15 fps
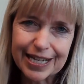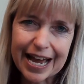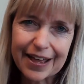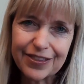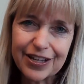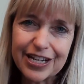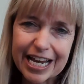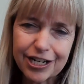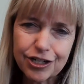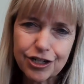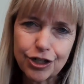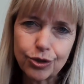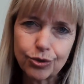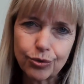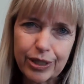at the
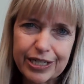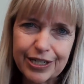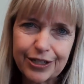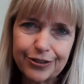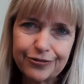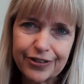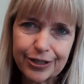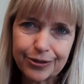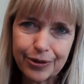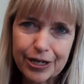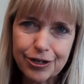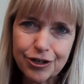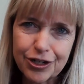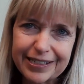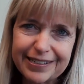National Retail
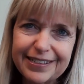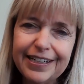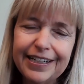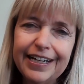Federation.